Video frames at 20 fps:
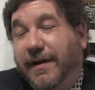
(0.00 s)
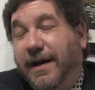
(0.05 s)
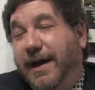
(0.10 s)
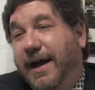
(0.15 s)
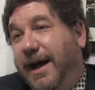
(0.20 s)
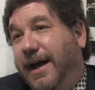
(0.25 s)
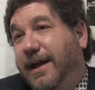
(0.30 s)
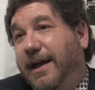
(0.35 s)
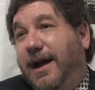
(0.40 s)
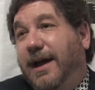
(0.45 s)

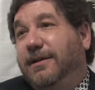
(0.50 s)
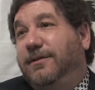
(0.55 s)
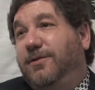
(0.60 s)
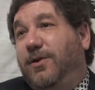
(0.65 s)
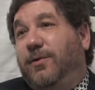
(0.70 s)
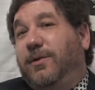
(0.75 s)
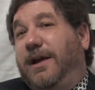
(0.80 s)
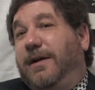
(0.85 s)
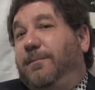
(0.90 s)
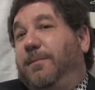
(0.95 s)
I
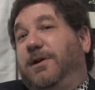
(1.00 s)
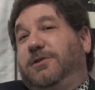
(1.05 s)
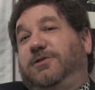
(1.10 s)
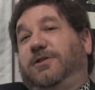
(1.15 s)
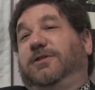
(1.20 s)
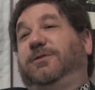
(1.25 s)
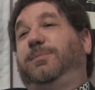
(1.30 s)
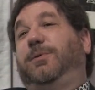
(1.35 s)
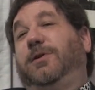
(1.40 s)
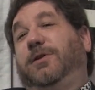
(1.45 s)
don't have much
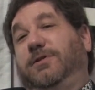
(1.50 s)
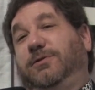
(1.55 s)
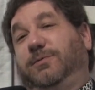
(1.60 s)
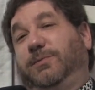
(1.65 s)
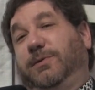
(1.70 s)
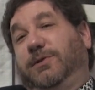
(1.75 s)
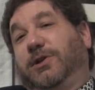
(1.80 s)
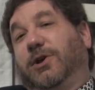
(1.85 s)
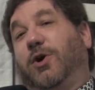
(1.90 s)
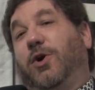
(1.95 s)
experience
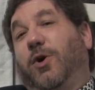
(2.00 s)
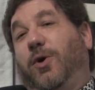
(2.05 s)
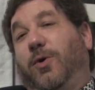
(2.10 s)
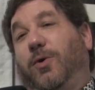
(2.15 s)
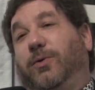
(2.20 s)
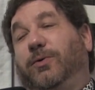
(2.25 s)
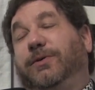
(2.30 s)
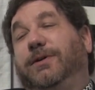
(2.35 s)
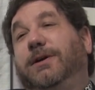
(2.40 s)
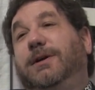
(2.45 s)
with the
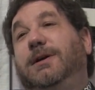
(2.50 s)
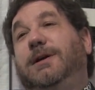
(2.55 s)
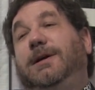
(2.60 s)
gold,